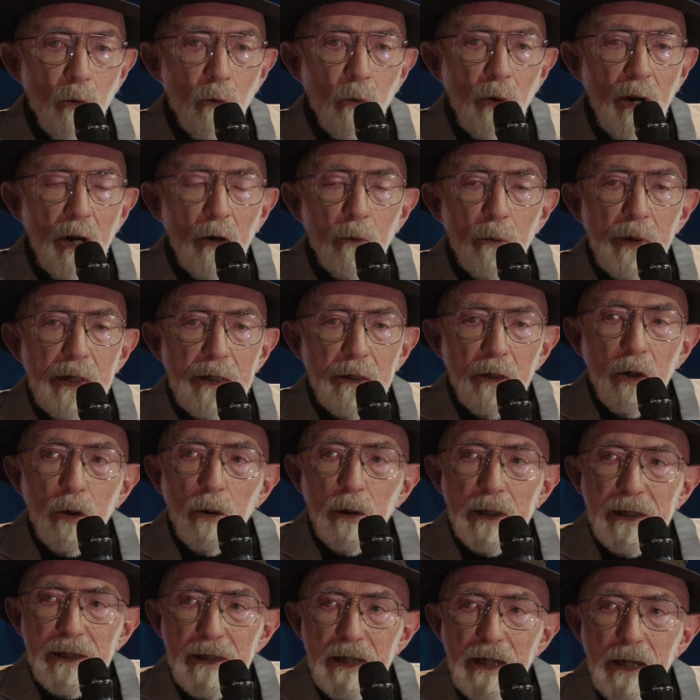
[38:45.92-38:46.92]
where we
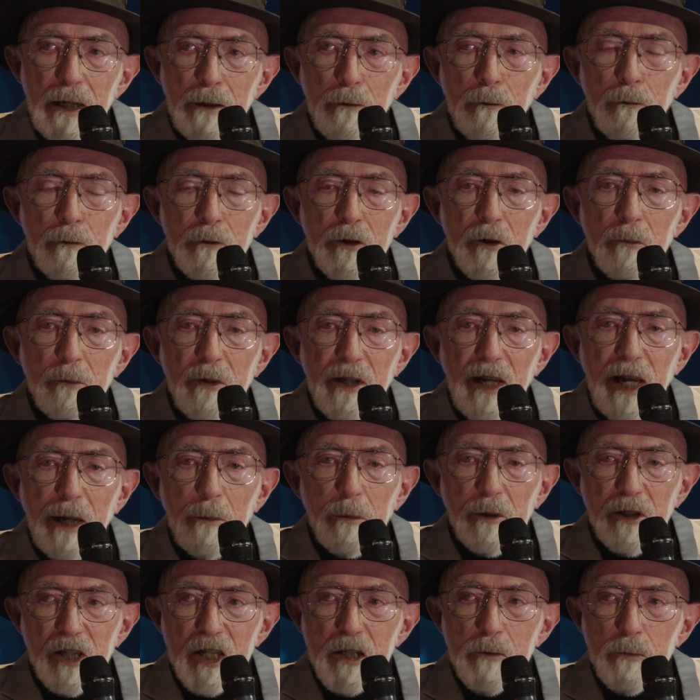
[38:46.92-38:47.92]
know enough to be
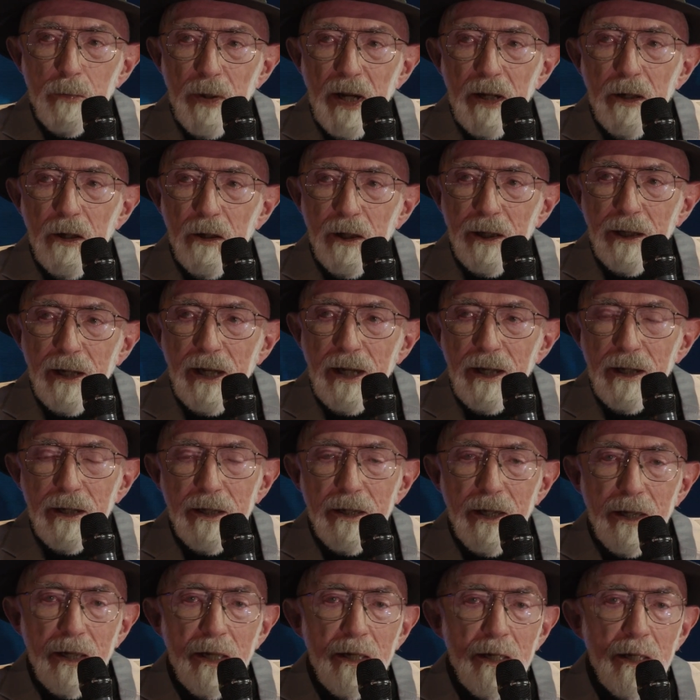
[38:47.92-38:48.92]
able to
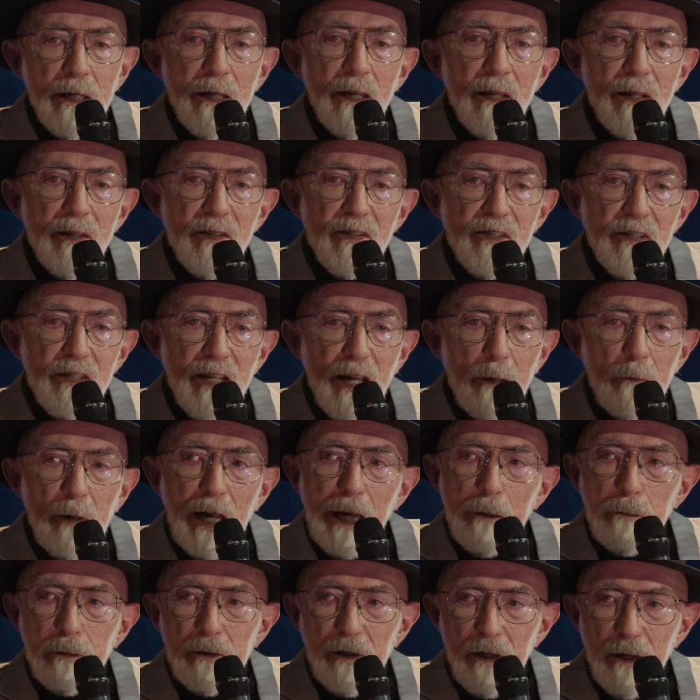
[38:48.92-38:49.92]
speculate
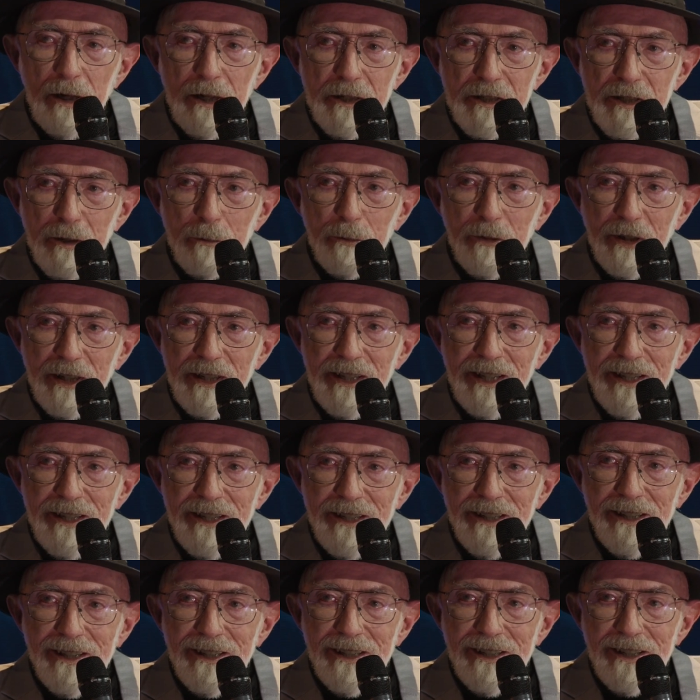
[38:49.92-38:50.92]
semi-plausibly.
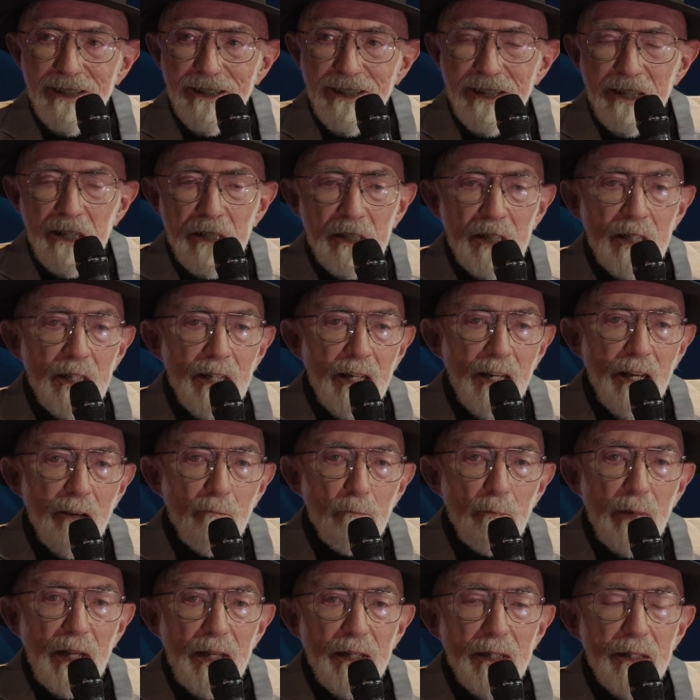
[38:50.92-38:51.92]

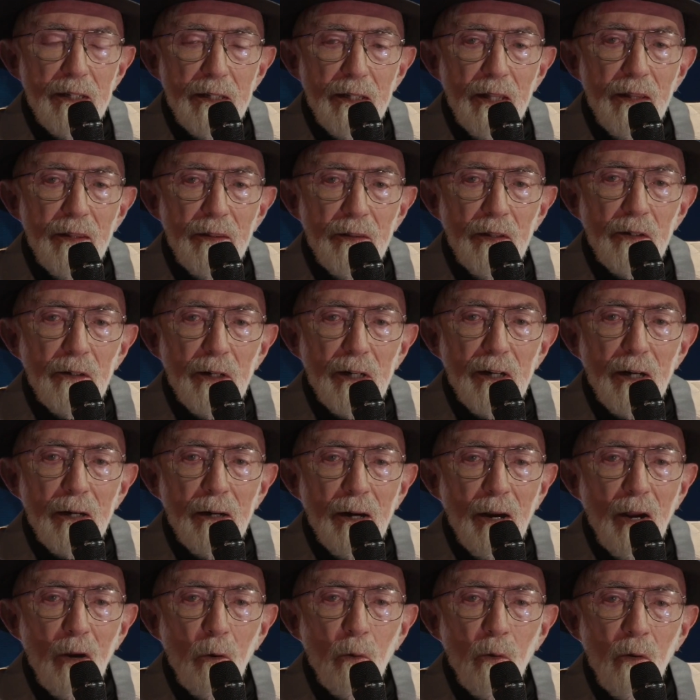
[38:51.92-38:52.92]
But there
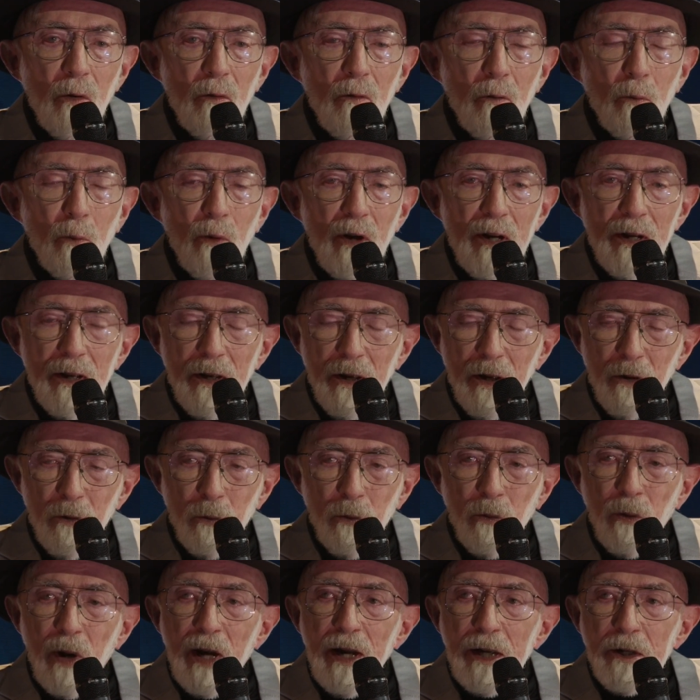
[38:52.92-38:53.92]
are a
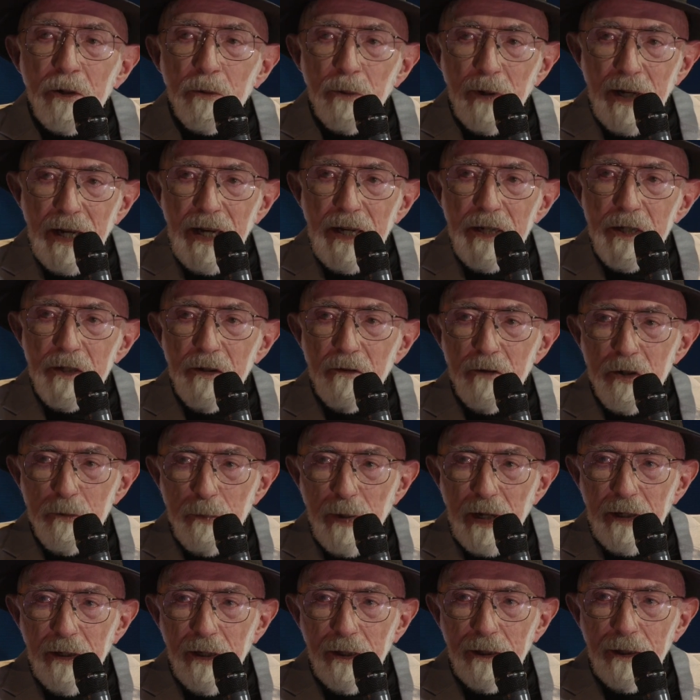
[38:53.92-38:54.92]
wide range of
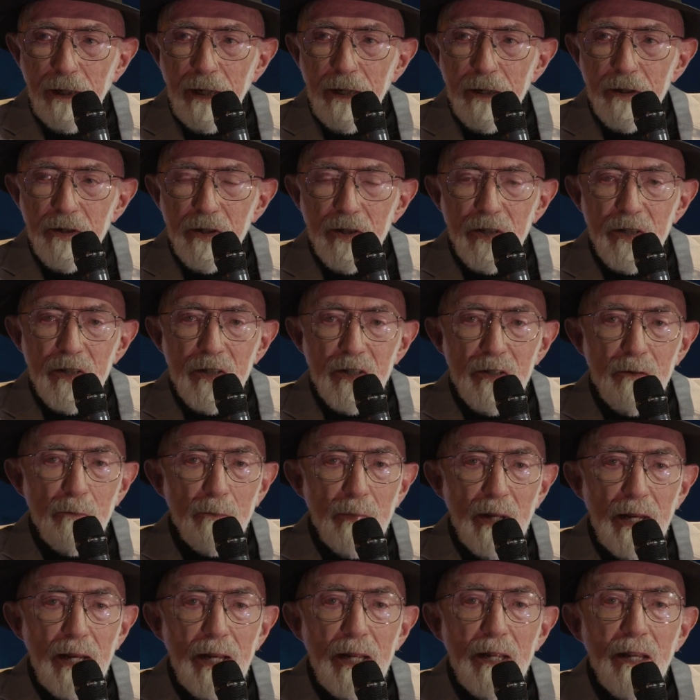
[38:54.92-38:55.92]
speculations
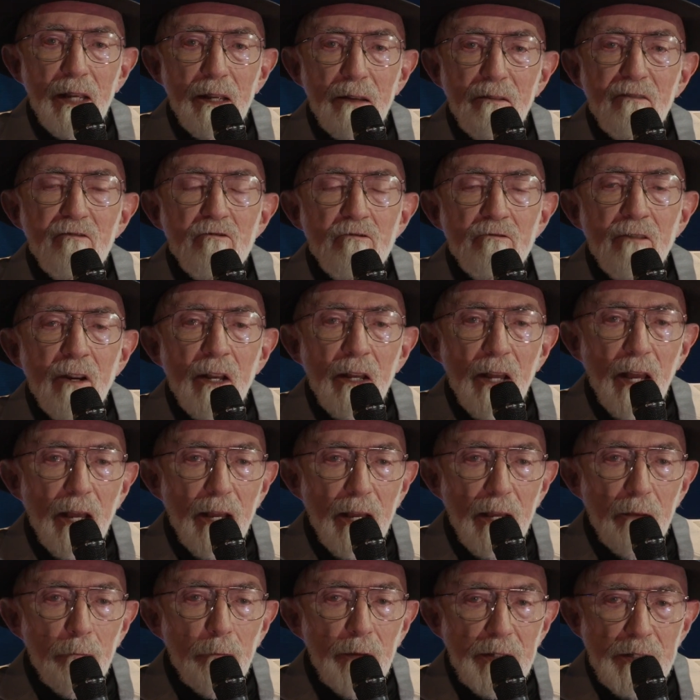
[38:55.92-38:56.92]
by
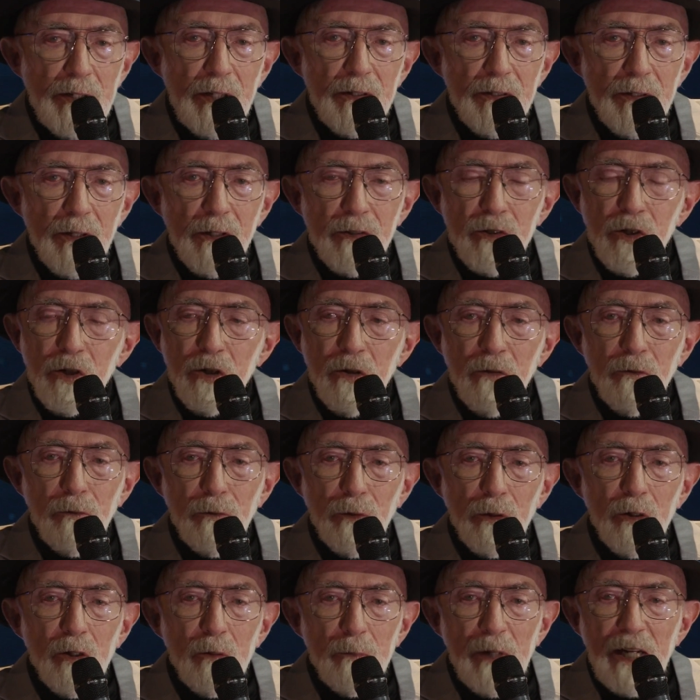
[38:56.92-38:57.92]
physicists
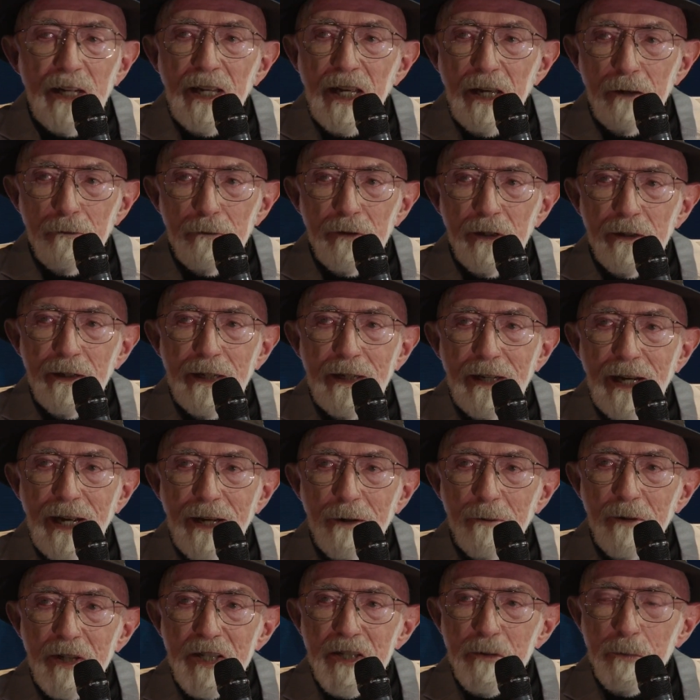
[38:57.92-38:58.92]
for whom I have very high
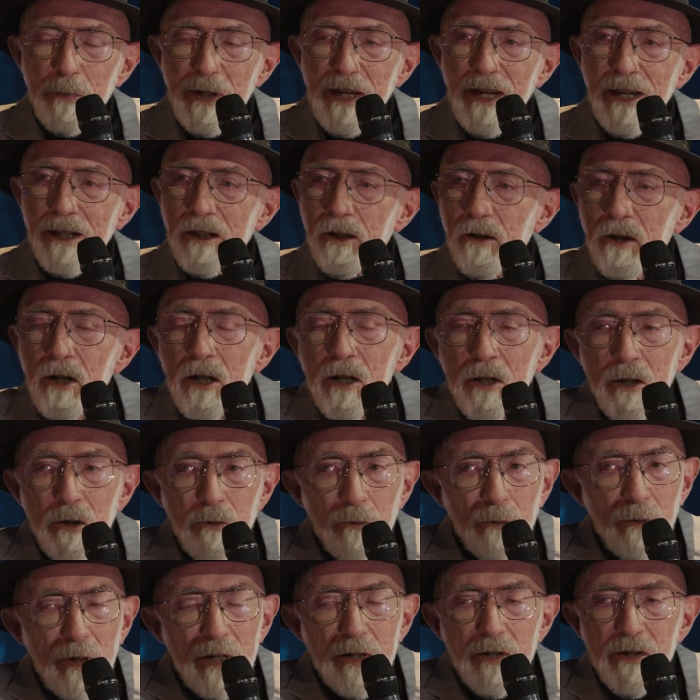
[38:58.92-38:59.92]
respect,
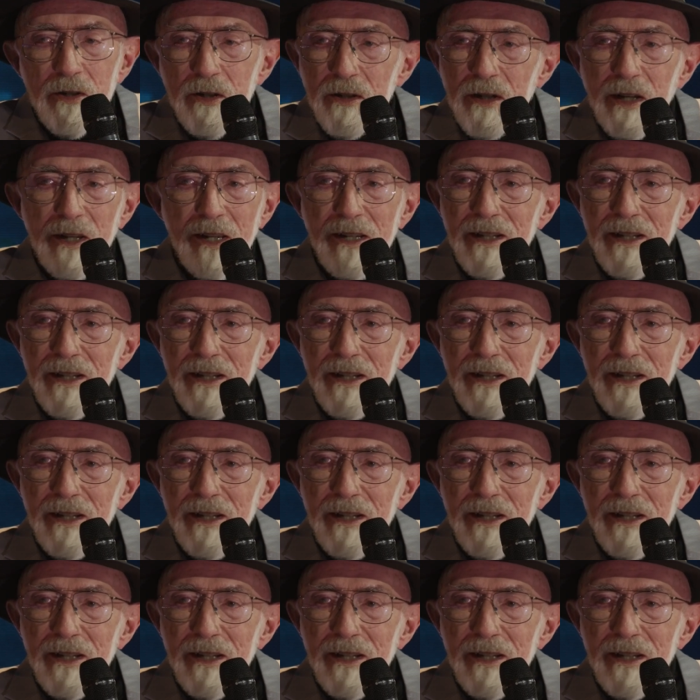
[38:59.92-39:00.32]
which